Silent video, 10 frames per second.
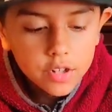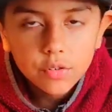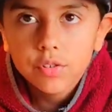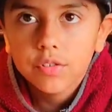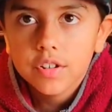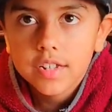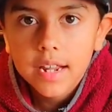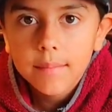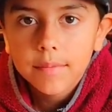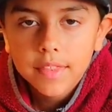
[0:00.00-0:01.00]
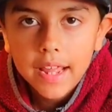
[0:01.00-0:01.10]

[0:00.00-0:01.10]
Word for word: You'll do the same